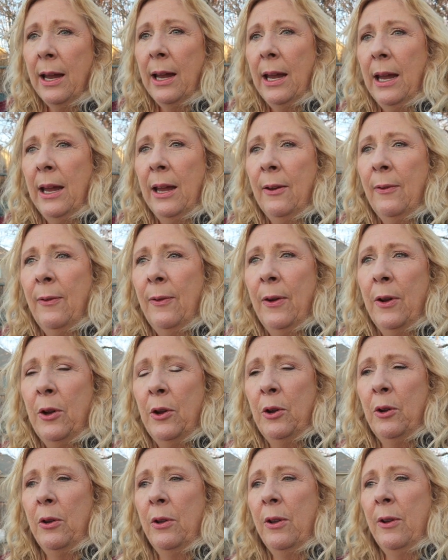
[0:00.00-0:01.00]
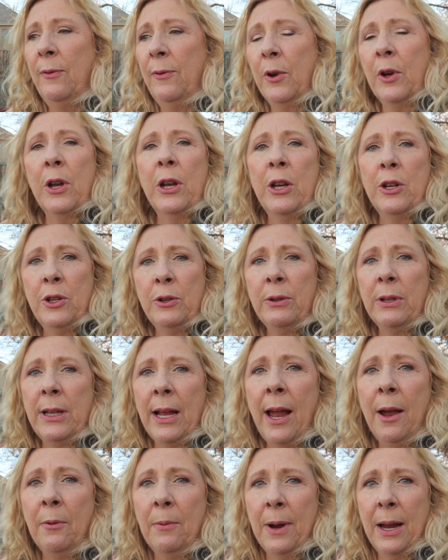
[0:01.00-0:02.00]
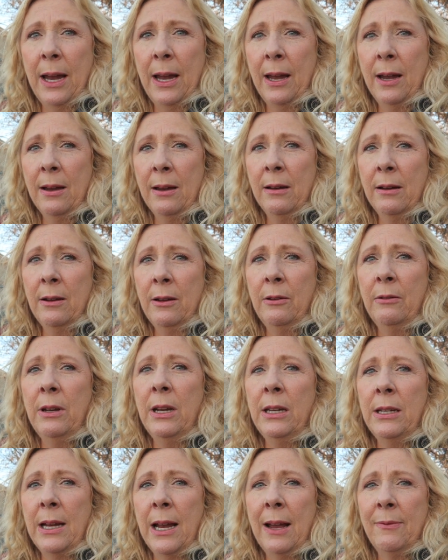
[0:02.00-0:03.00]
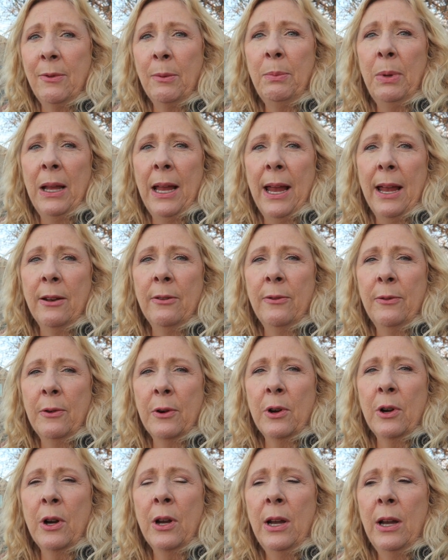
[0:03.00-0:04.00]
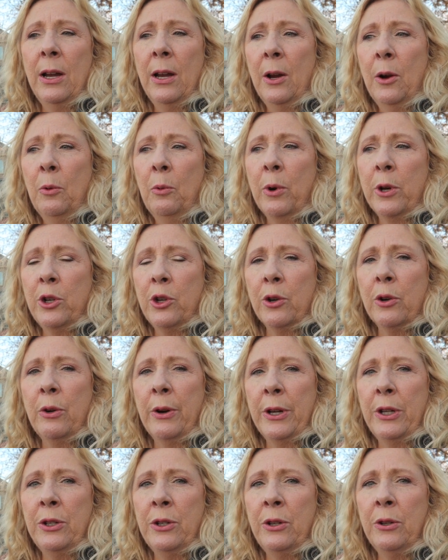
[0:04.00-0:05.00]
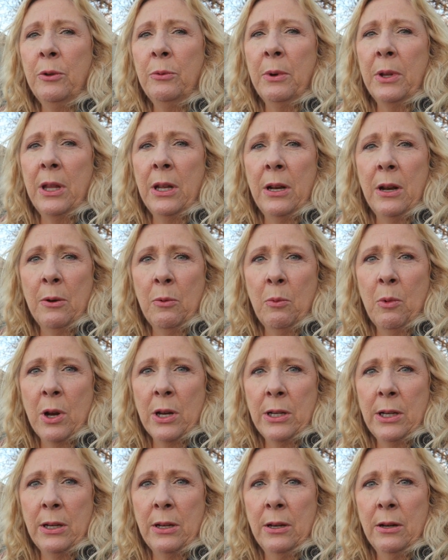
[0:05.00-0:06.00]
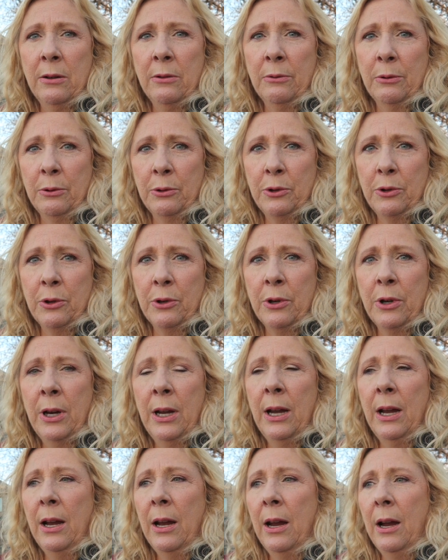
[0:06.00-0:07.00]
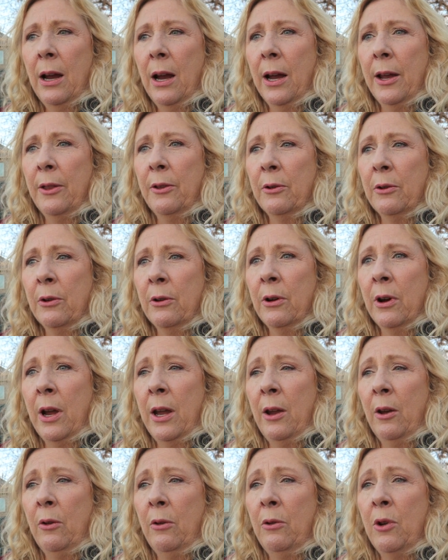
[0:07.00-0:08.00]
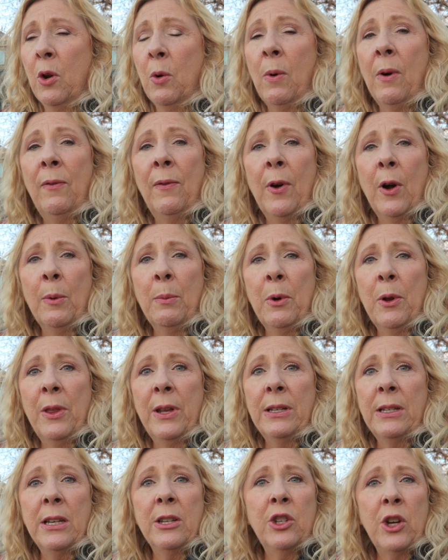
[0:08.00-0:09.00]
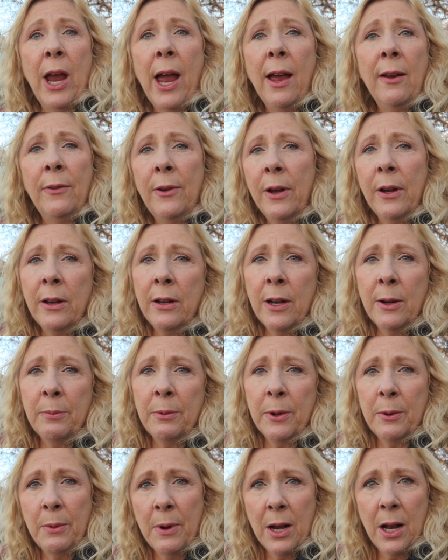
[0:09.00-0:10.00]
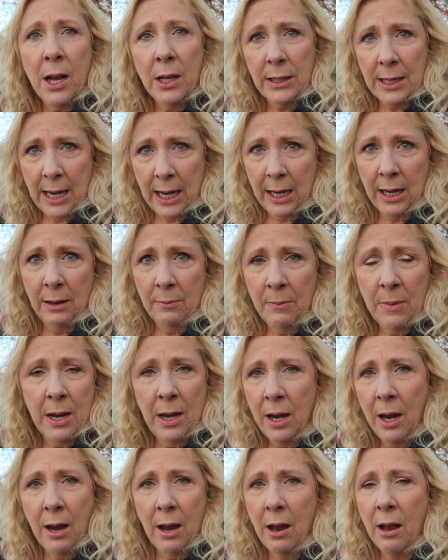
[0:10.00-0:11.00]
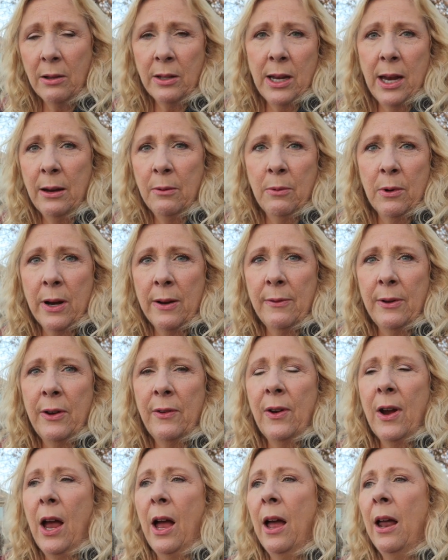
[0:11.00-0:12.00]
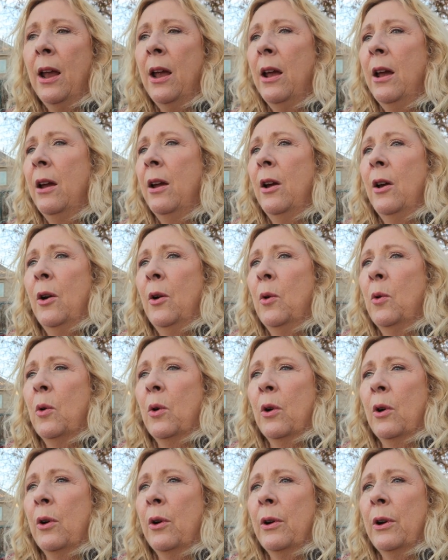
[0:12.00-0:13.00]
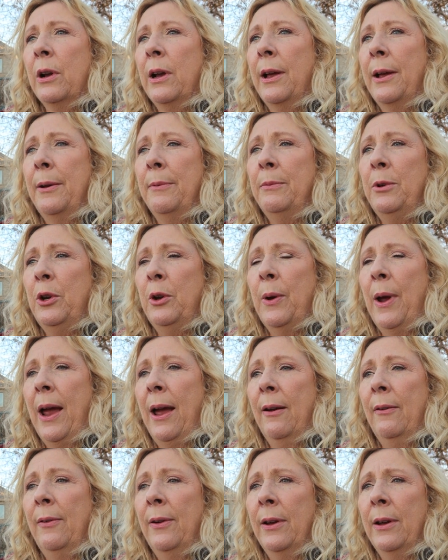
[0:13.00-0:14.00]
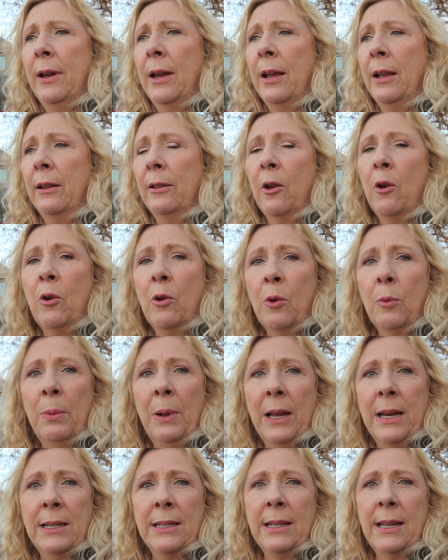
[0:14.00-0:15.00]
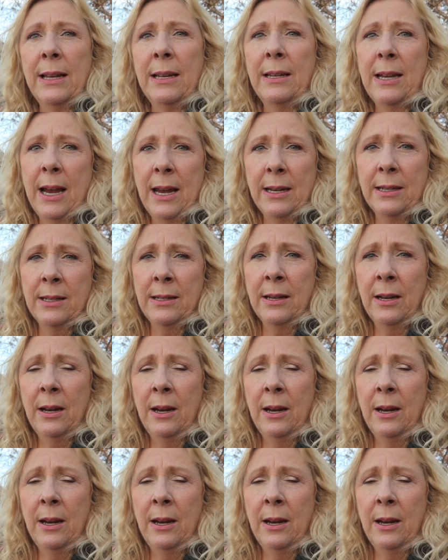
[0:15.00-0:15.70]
If you're going to do it that way, you need to have a plan for what you're going to do with an unwanted rooster. Either you know a farmer that says, yeah, if you end up with one, I'll take him. Yeah, I'll take whatever you got. Or you have a local place that takes